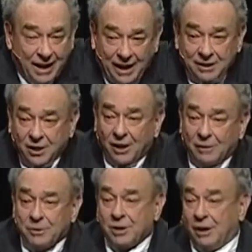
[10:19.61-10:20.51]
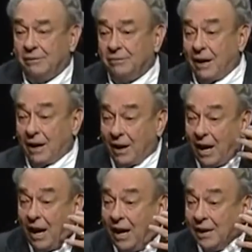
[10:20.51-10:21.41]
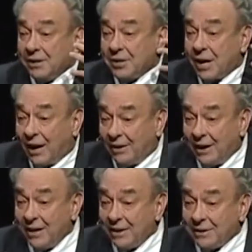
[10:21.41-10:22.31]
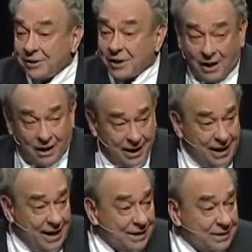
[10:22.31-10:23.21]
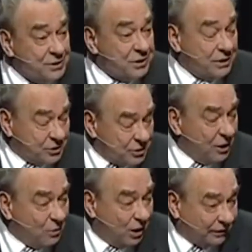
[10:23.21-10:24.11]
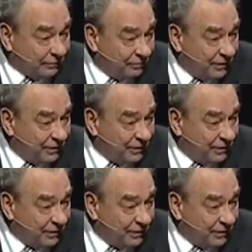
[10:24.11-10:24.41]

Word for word: in terms of our eyes, our ears, our hands, and so on